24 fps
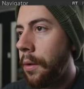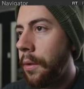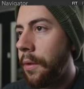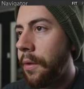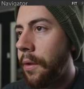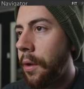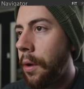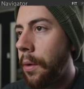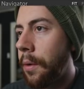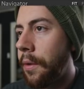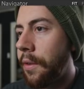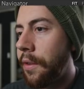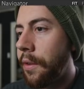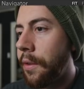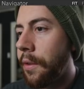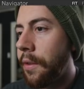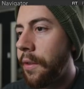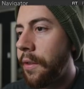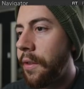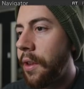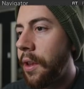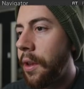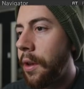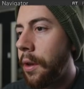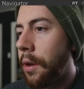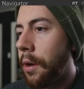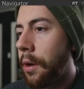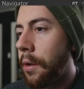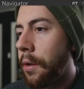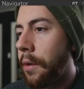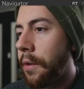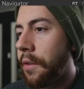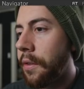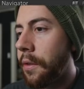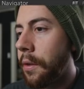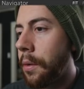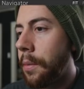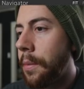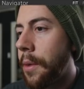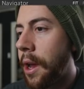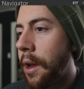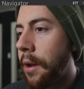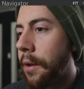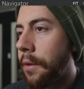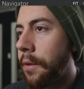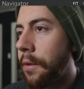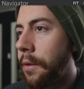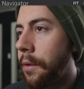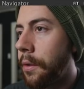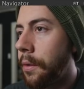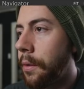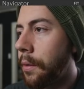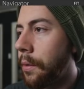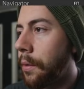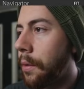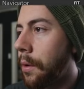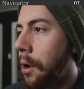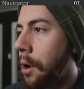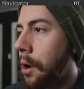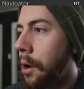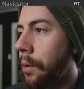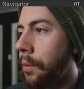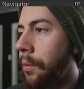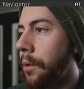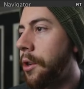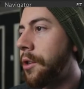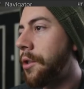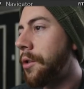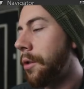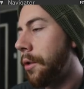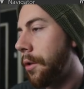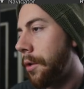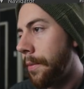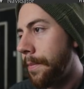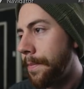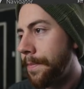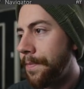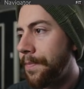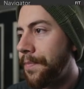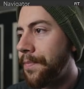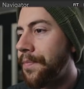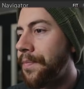So as you can see here, let's go back to our original.